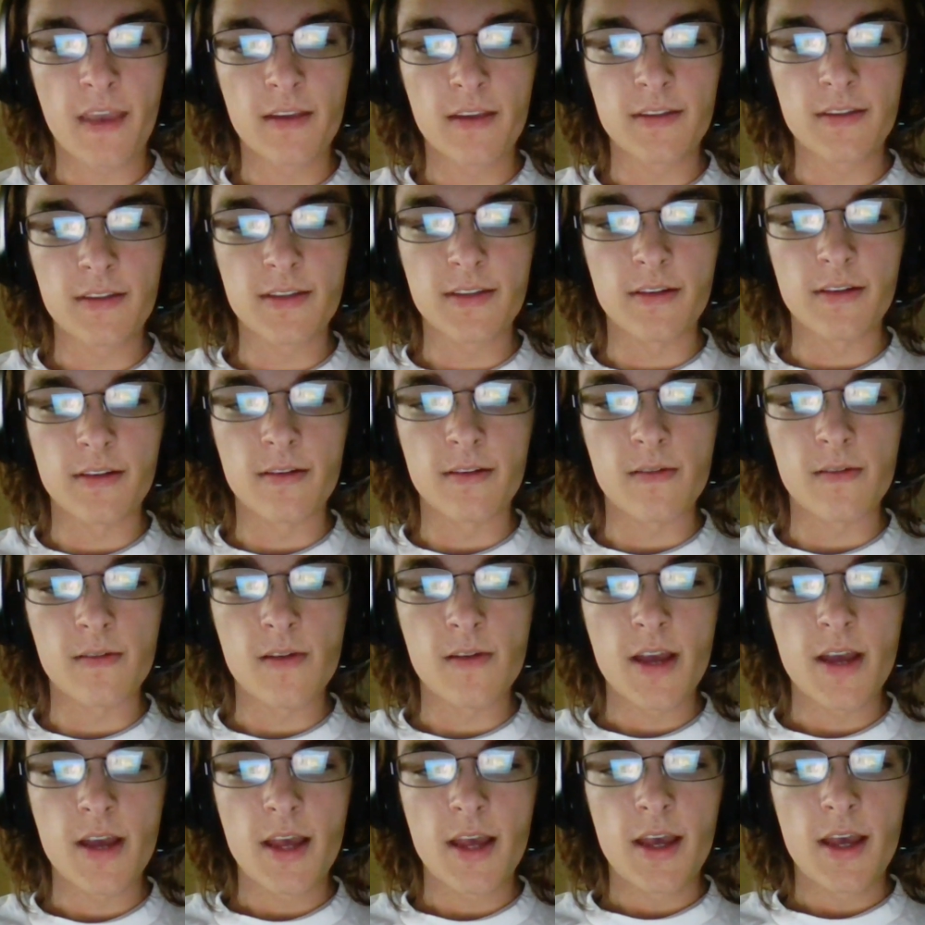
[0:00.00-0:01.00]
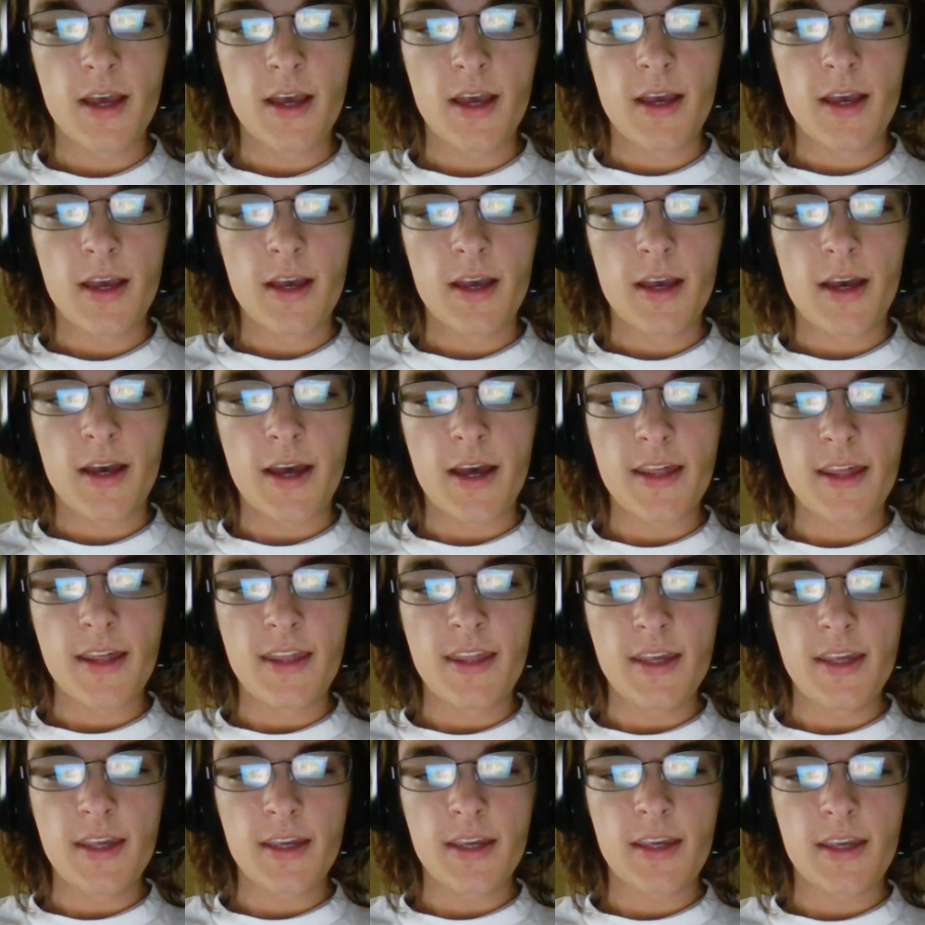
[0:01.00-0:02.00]
So I
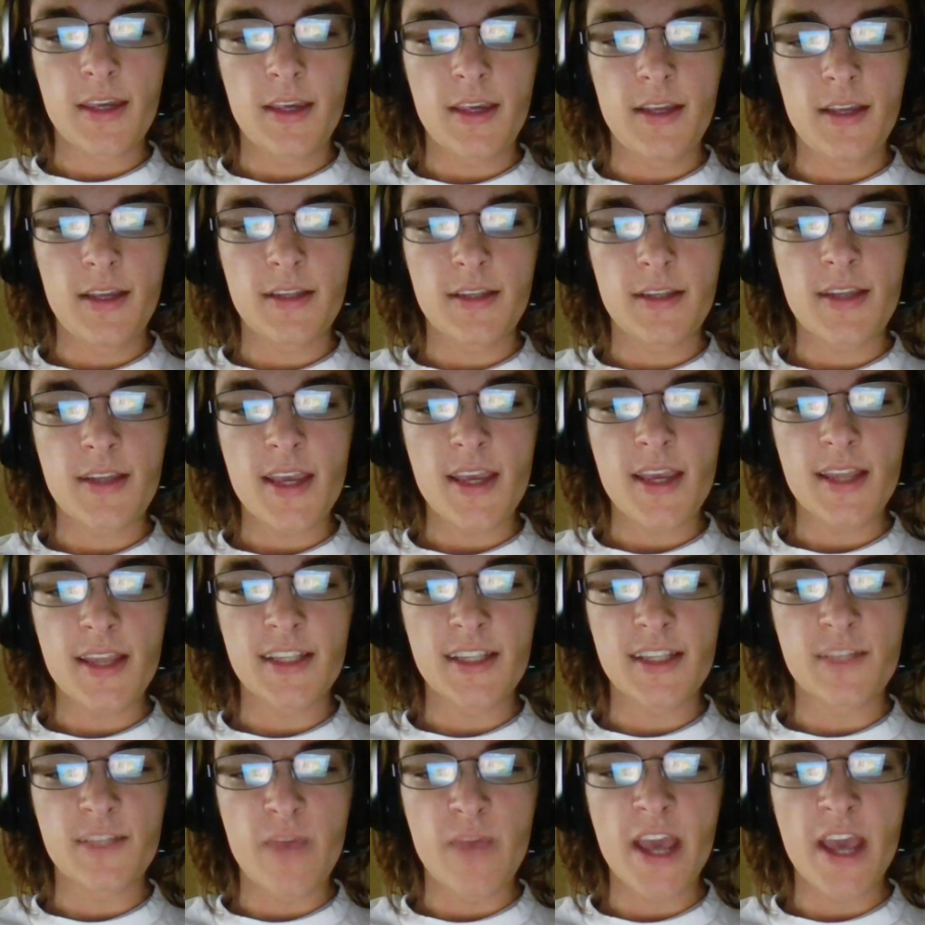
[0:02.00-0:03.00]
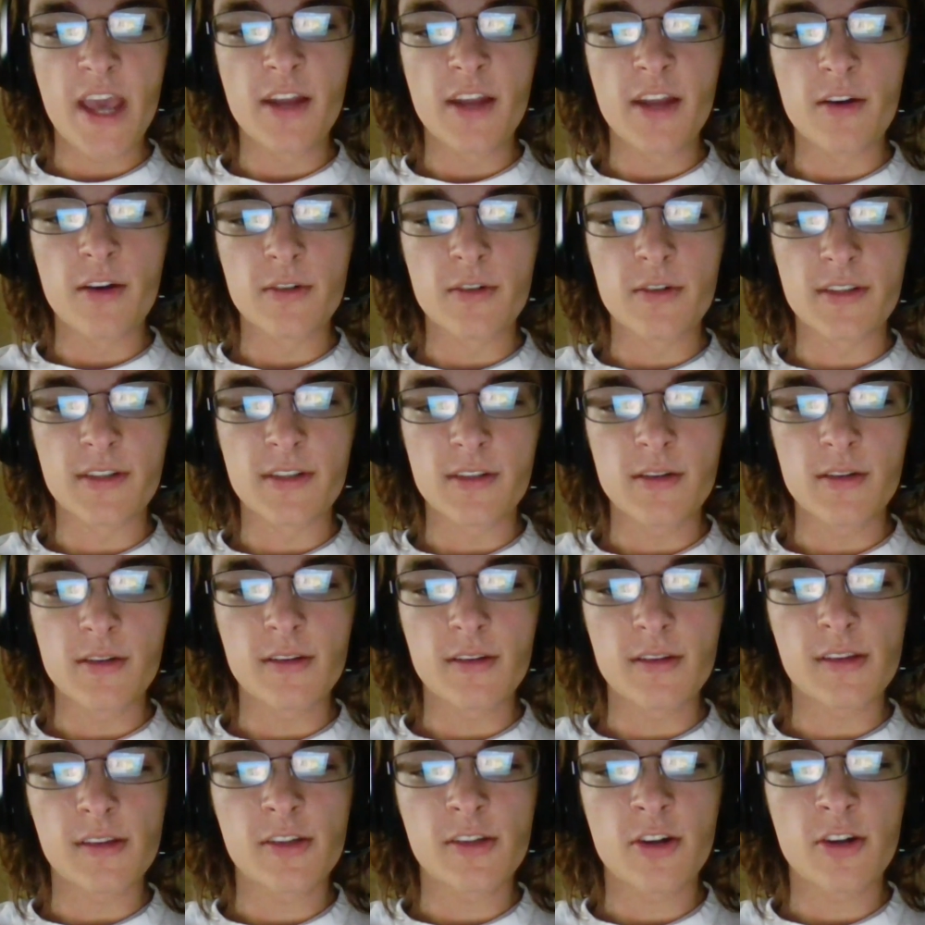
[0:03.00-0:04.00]
think Dean Spanos,
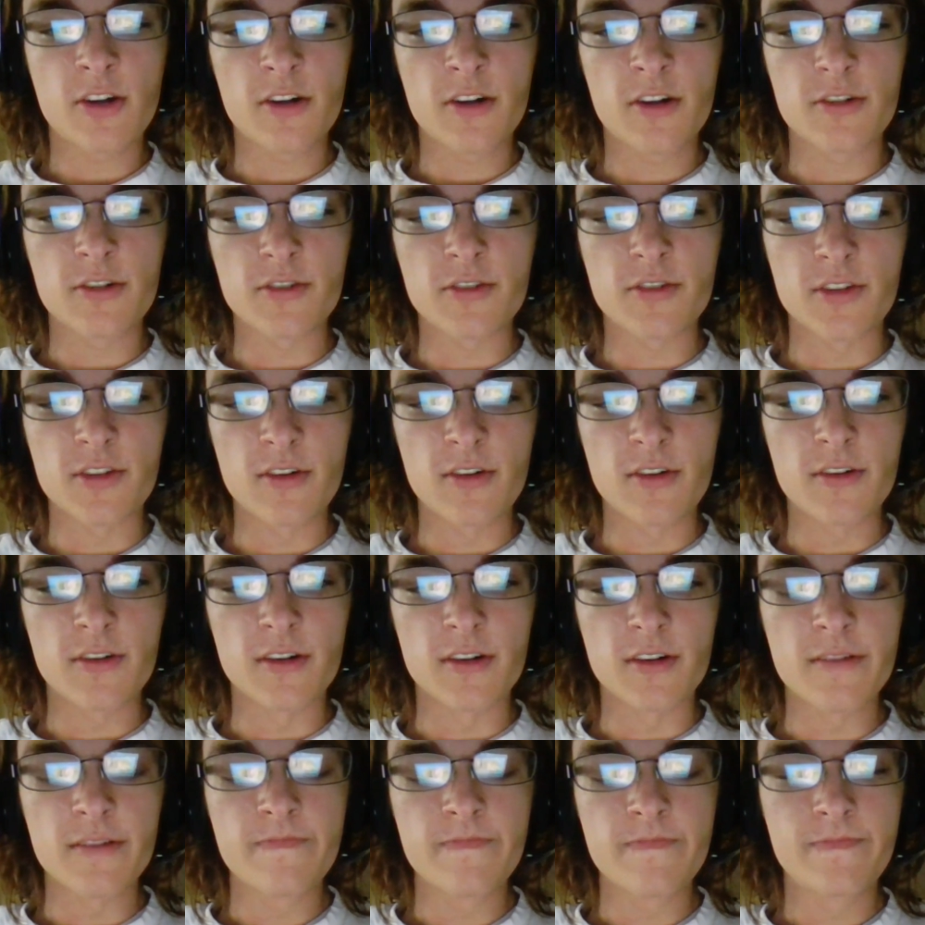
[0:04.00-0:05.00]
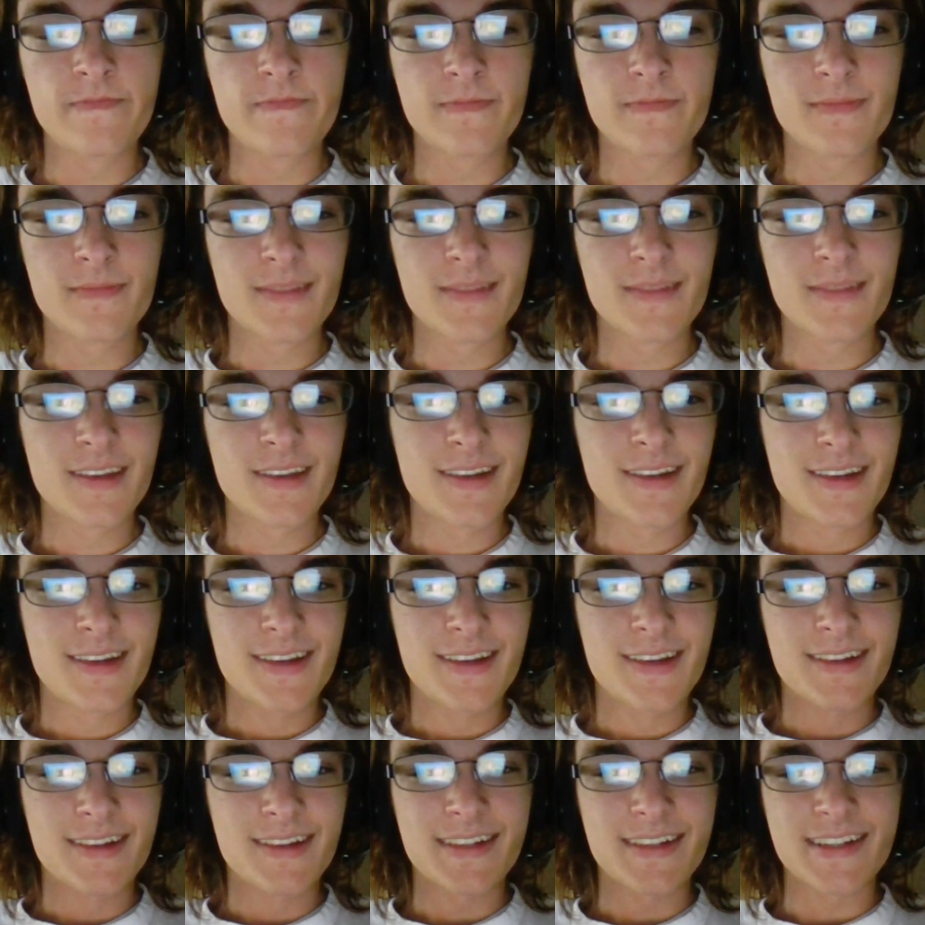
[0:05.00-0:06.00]
the Chargers owner,
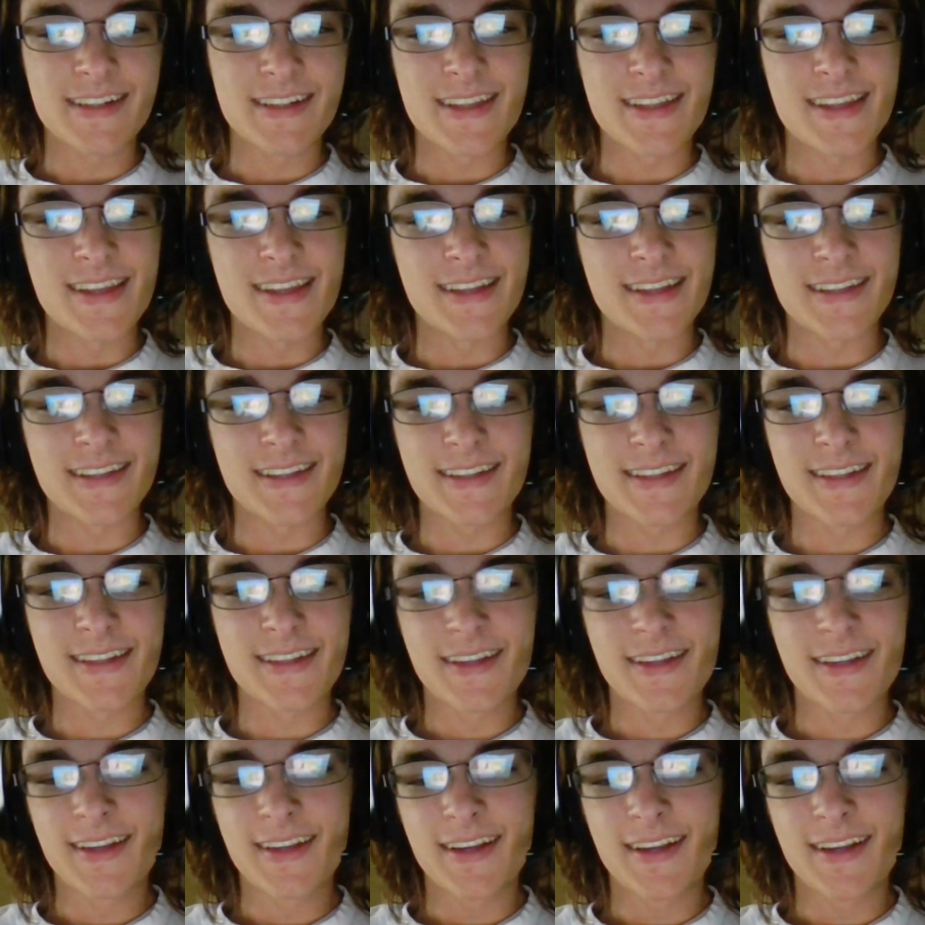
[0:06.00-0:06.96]
just this.